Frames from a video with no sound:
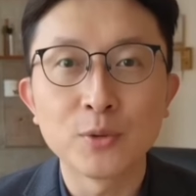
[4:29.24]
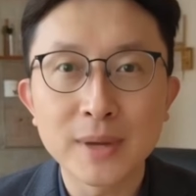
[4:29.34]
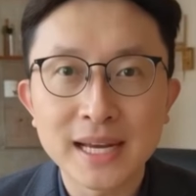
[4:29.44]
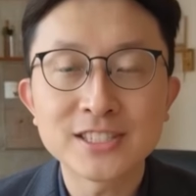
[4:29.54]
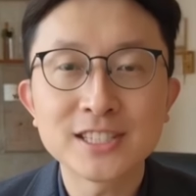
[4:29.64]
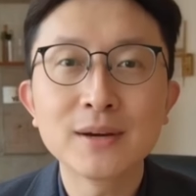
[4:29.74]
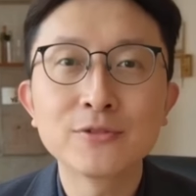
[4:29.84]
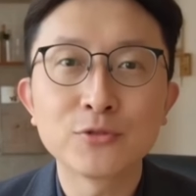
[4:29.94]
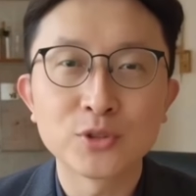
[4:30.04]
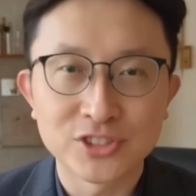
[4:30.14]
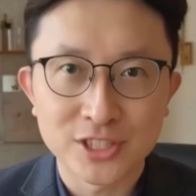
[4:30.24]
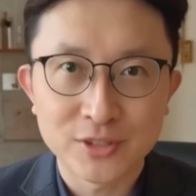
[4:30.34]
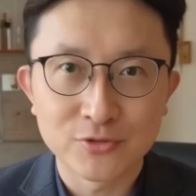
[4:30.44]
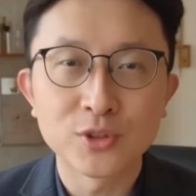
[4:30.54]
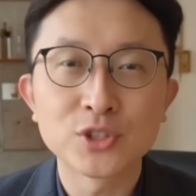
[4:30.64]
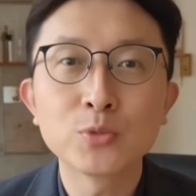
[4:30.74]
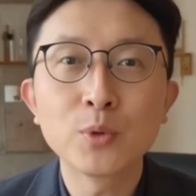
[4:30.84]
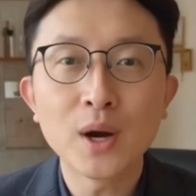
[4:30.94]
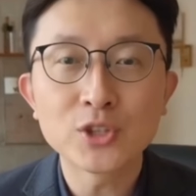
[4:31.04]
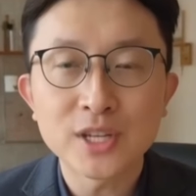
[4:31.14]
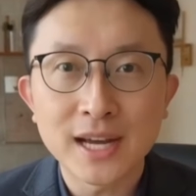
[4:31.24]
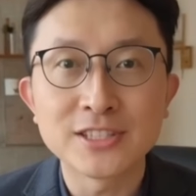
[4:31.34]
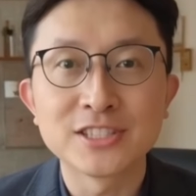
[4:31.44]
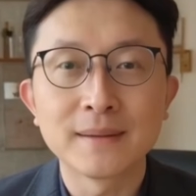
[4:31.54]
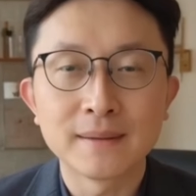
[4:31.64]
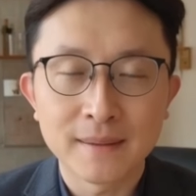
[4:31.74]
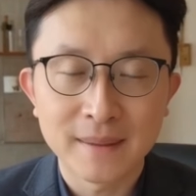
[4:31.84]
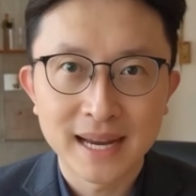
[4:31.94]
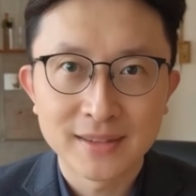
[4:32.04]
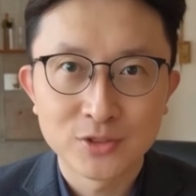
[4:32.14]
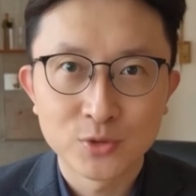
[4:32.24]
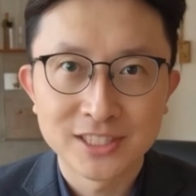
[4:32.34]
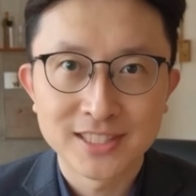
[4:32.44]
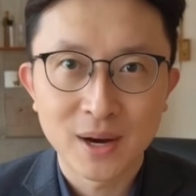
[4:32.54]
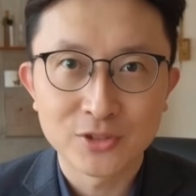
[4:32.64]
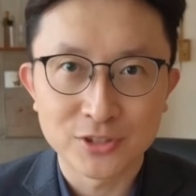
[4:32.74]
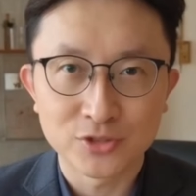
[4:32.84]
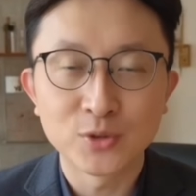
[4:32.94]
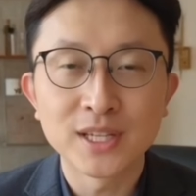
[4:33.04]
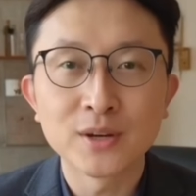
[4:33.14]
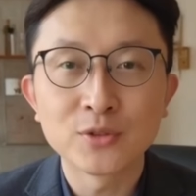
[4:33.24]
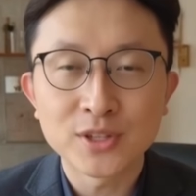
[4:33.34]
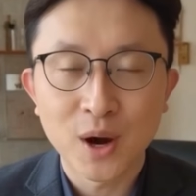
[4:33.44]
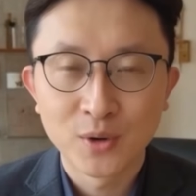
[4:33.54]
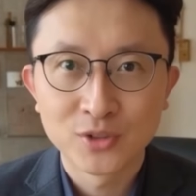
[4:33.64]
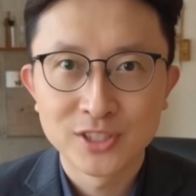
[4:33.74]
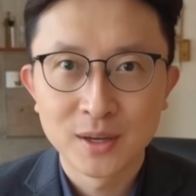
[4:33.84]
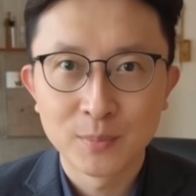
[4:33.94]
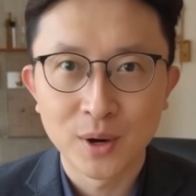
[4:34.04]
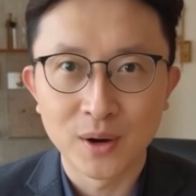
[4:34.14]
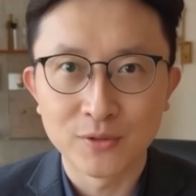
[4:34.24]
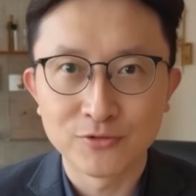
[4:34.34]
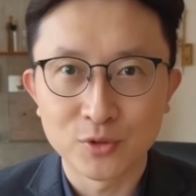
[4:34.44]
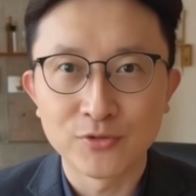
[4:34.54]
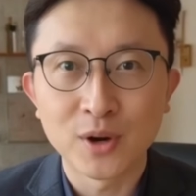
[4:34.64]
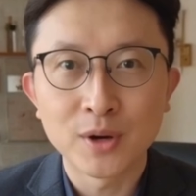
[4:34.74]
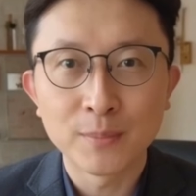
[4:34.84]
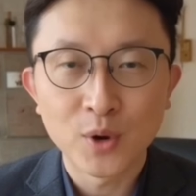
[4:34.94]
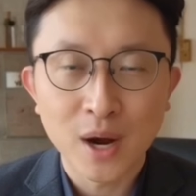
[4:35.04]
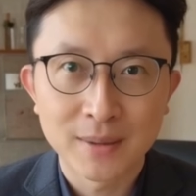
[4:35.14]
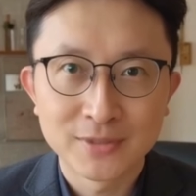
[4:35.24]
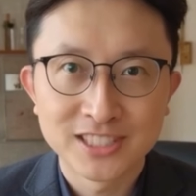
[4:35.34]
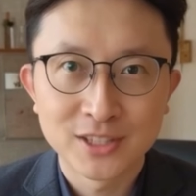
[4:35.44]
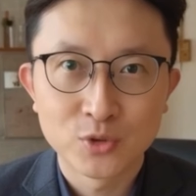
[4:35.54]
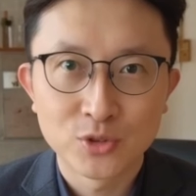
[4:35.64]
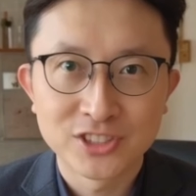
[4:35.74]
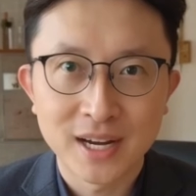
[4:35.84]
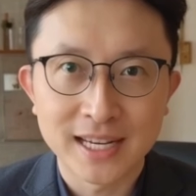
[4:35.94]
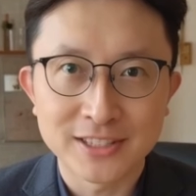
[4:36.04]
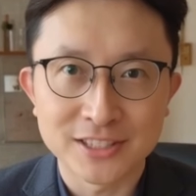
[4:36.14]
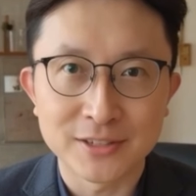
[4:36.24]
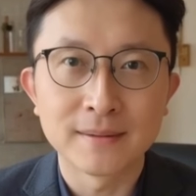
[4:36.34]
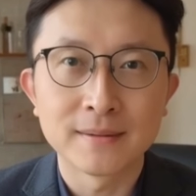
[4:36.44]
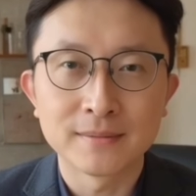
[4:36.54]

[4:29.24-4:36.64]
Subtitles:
PSF for city fringe projects, and $3,300 and above for very prime central sites.